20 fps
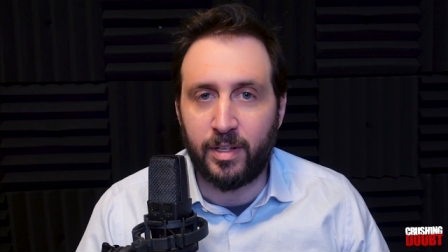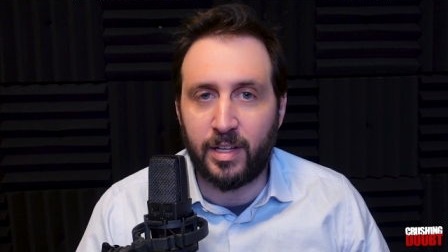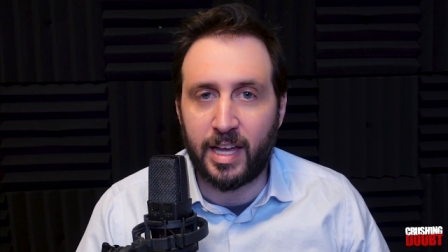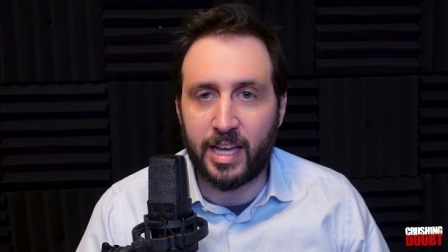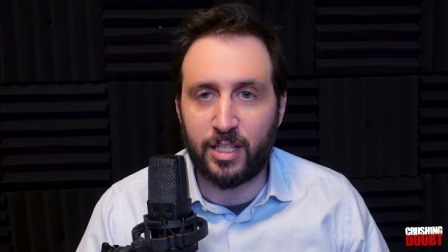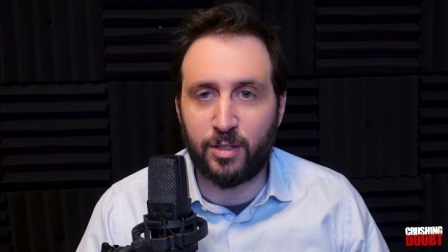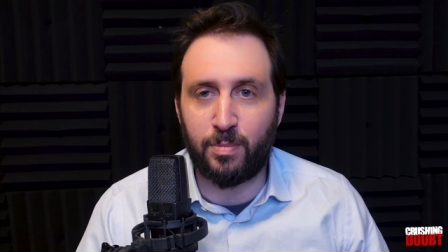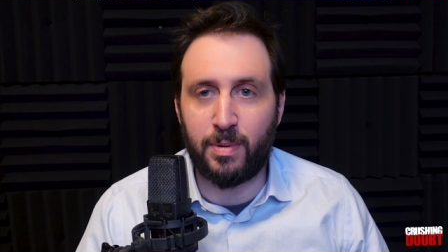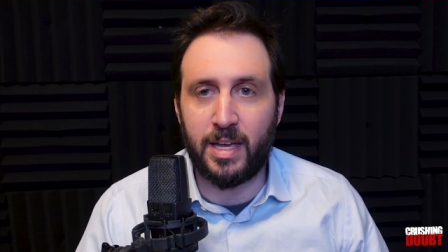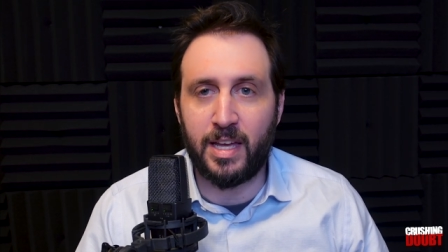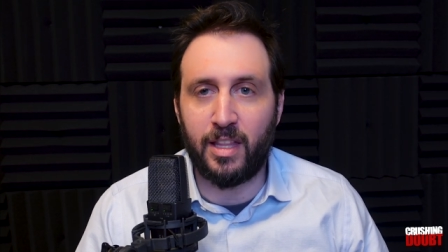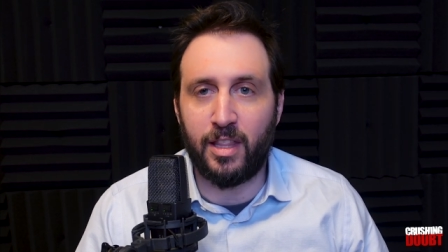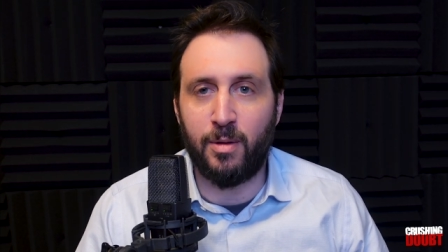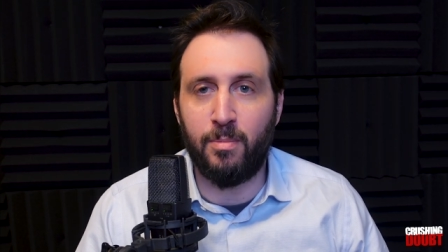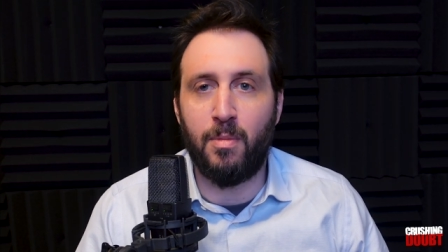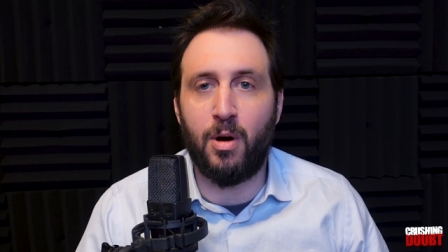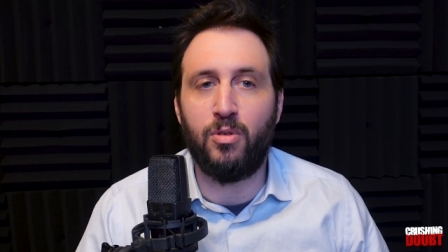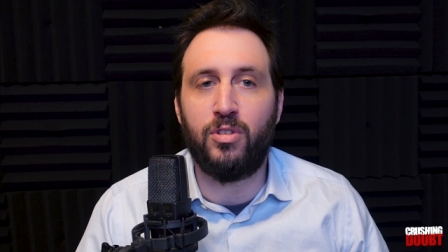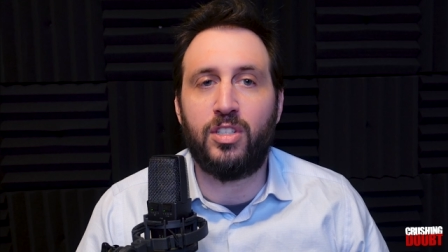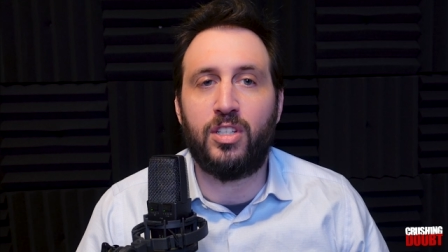as being the
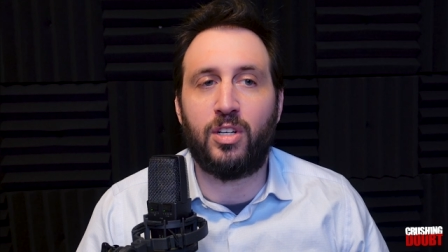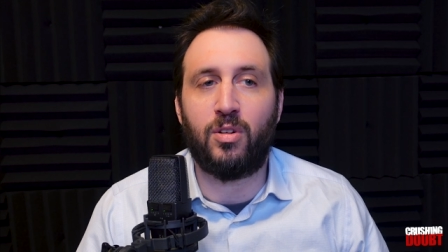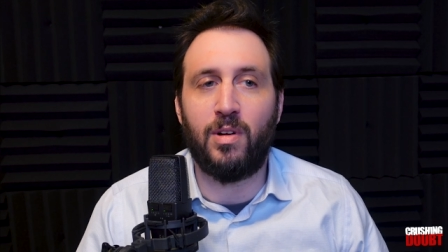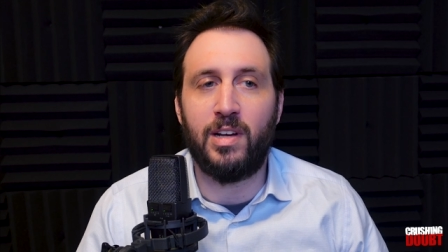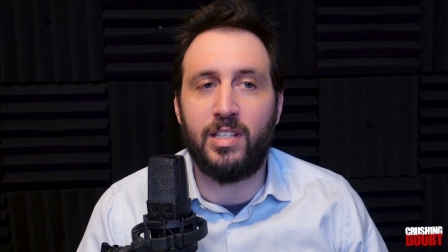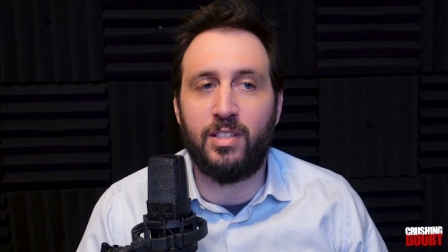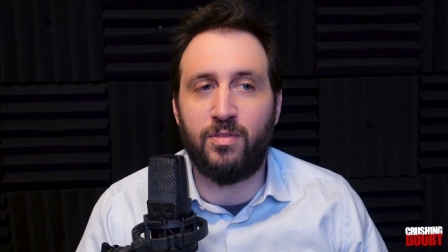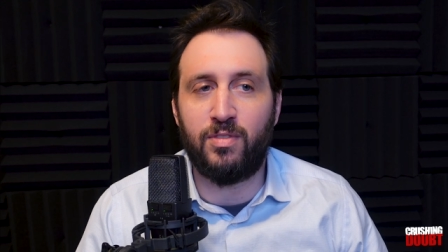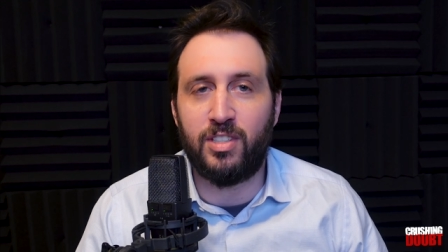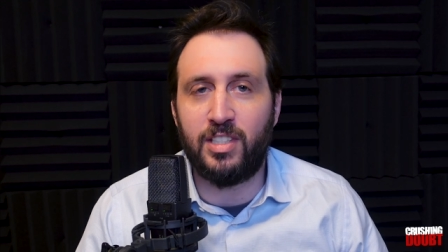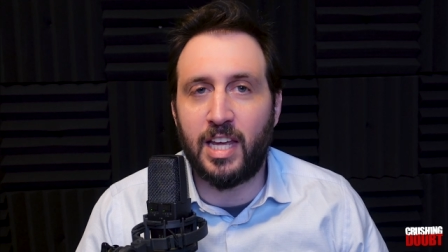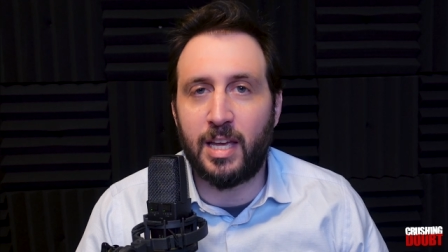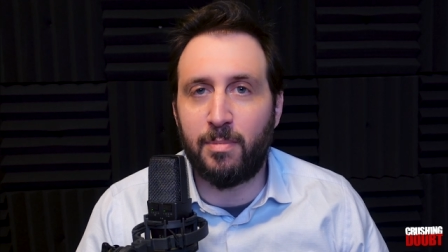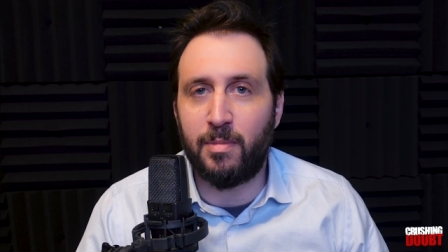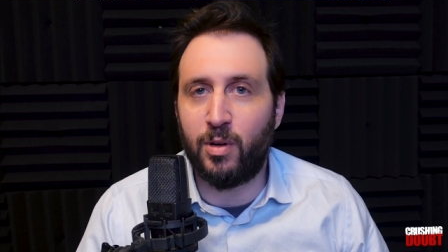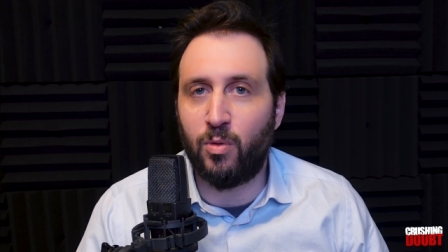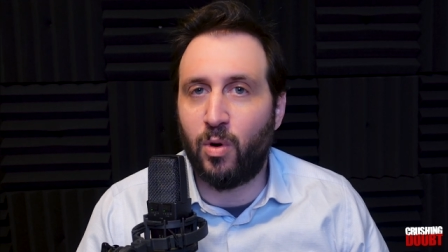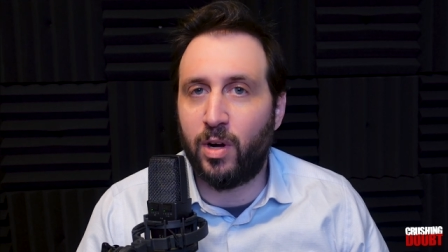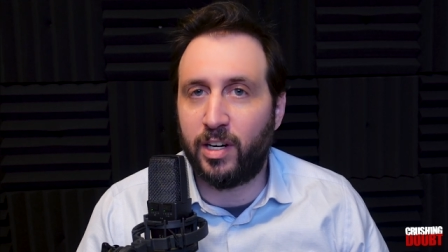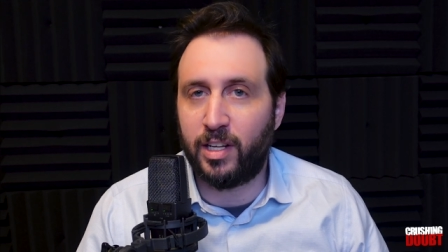most aggressive
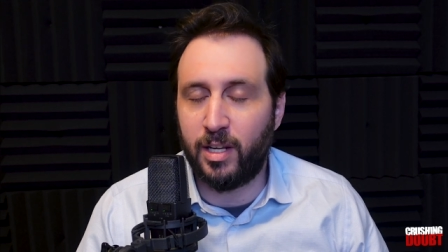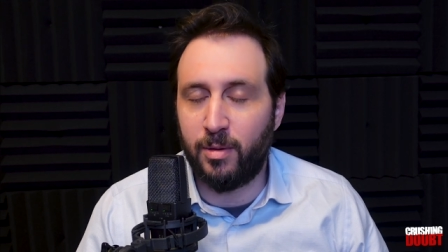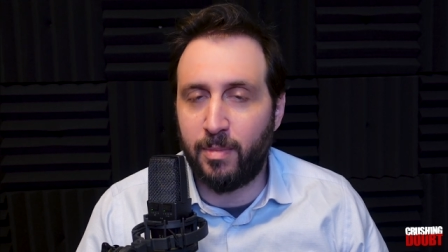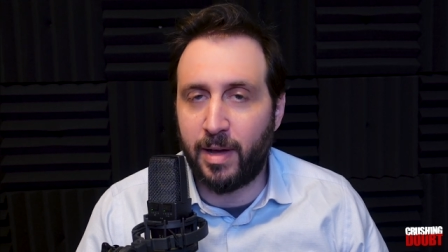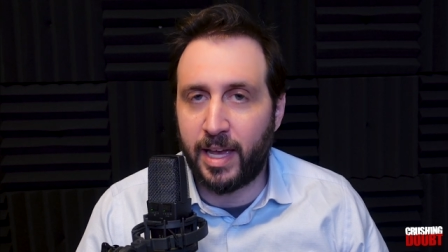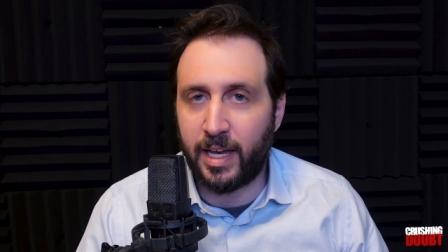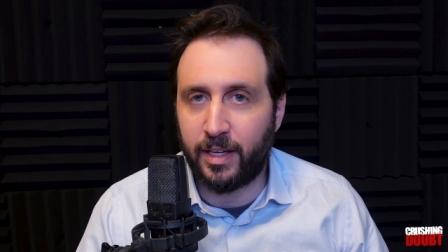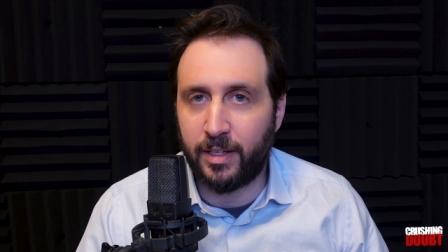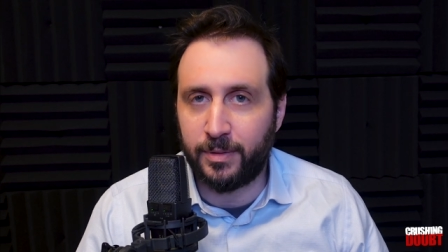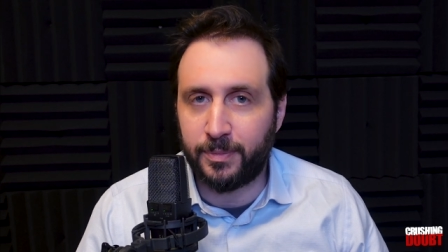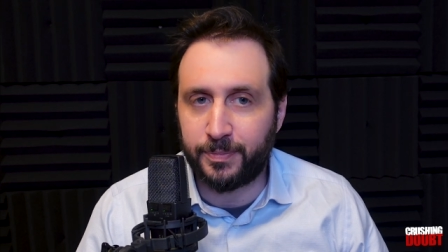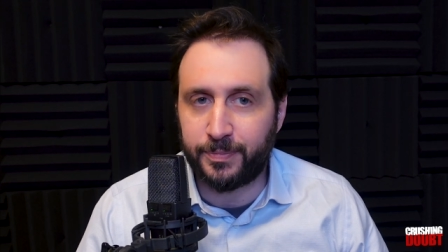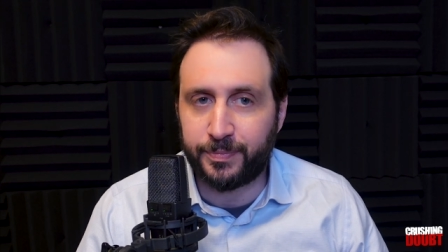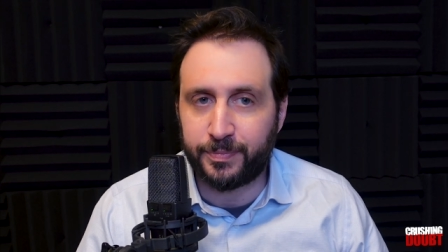statement one can make.